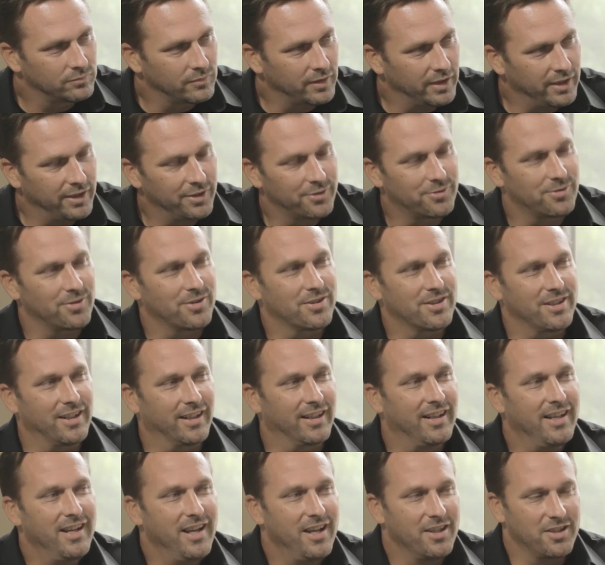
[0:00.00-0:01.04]
Interesting.
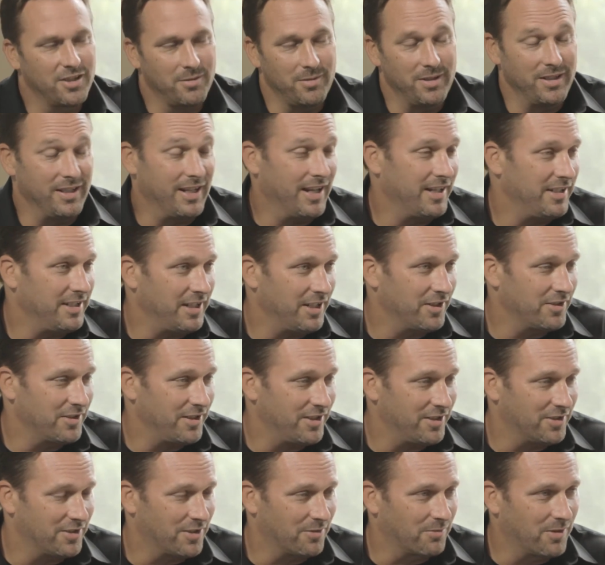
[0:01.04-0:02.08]
So I mean, the idea
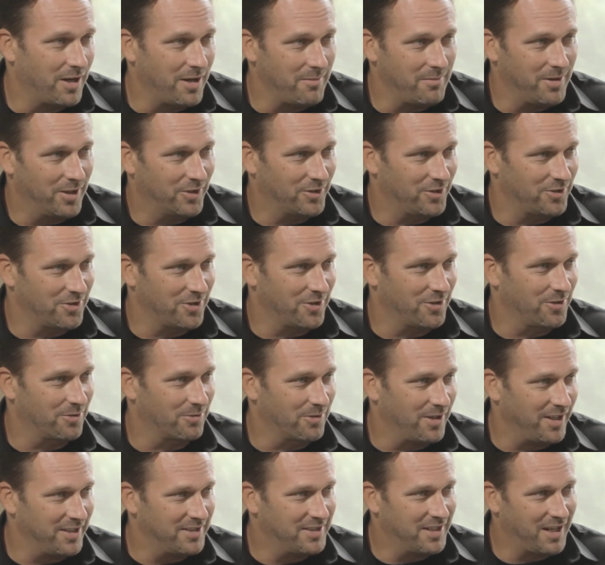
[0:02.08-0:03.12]
is the right message at the
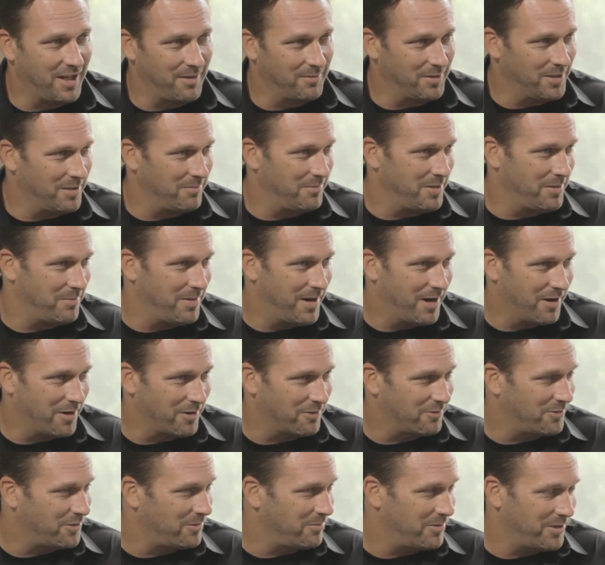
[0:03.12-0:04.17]
right time can be powerful,